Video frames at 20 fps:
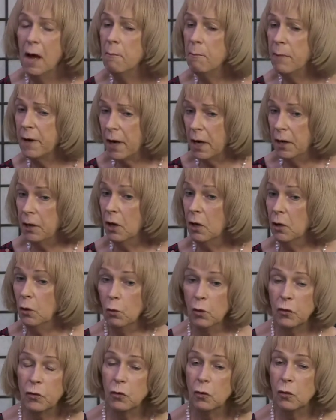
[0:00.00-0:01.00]
But I know
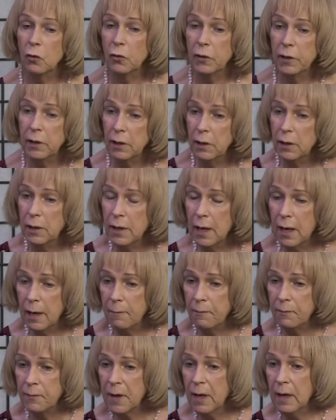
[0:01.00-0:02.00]
with all the
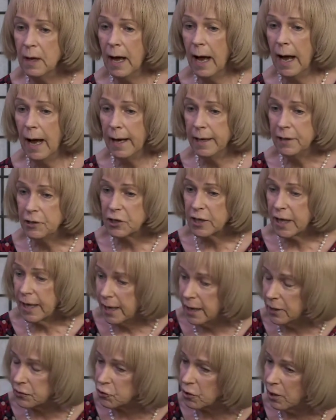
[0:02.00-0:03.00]
aged
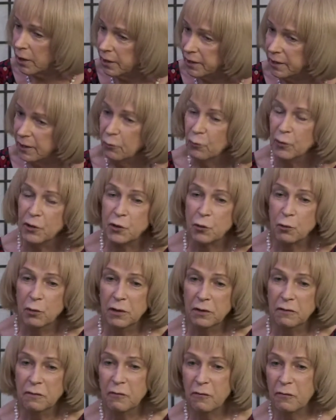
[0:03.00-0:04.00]
care training which
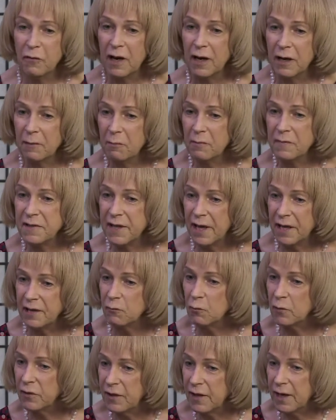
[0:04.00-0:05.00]
we've
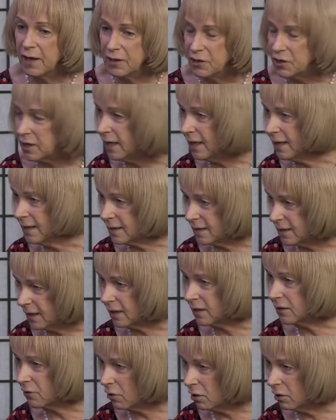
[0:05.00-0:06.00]
done with the aged care
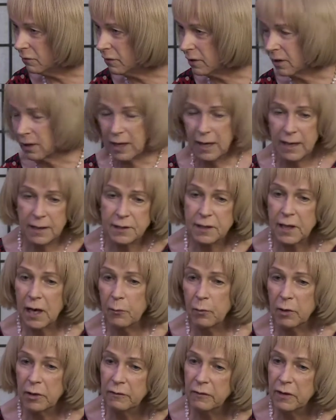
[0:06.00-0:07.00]
sector over the last
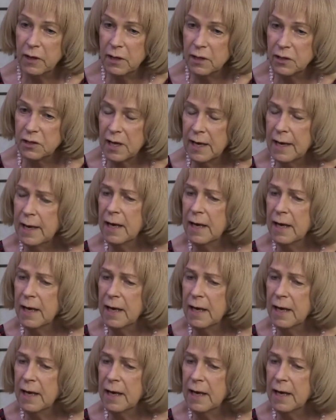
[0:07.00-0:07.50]
couple of years,